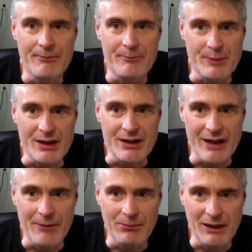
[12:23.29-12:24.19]
B,
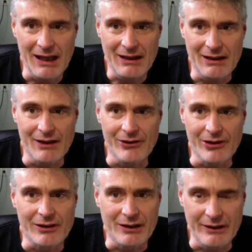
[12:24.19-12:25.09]
that black
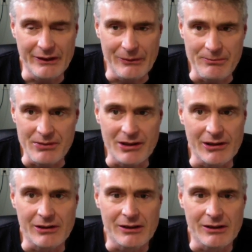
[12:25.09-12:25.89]
cover is a bugger.